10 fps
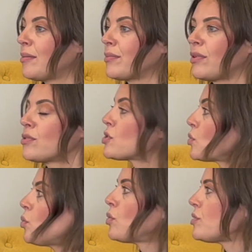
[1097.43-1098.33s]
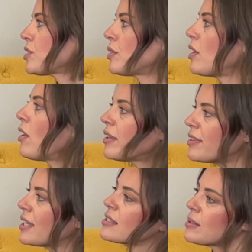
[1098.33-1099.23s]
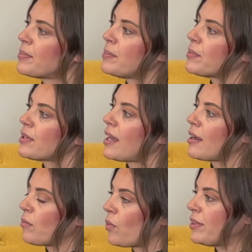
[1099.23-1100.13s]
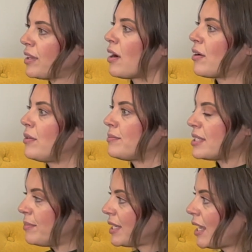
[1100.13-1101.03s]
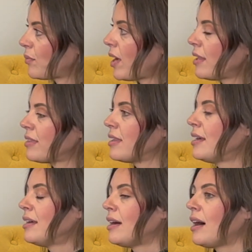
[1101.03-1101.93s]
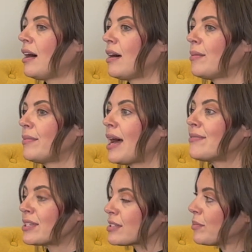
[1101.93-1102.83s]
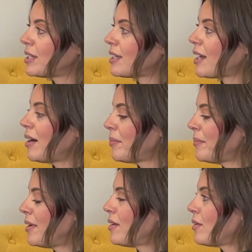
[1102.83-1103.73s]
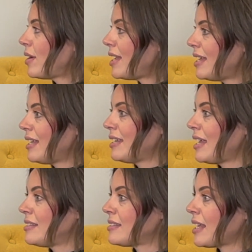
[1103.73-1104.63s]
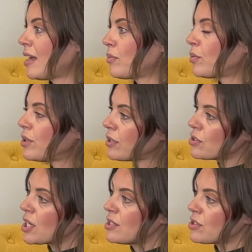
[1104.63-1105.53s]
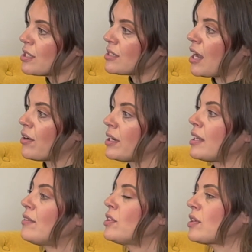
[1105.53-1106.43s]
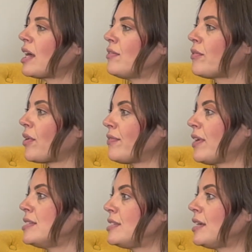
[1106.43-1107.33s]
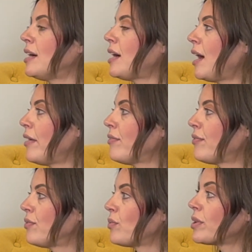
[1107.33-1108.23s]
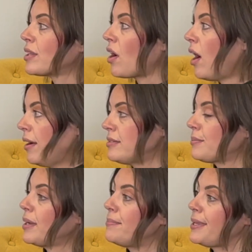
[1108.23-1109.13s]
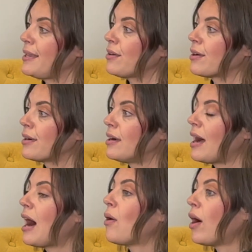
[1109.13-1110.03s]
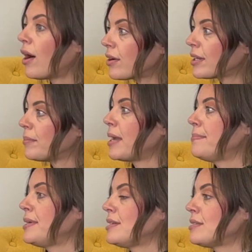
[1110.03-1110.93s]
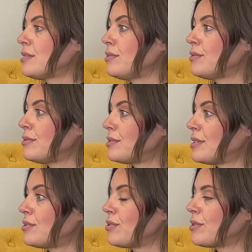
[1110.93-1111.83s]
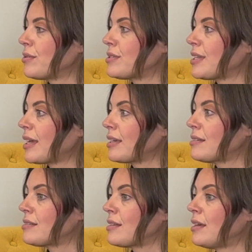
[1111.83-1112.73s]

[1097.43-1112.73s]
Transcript: or schools, or all the things that people like went there to begin with, having somebody come in and say, well, you can change this out, and give you kind of a rough idea of what the cost might be or how hard it might be to do those things,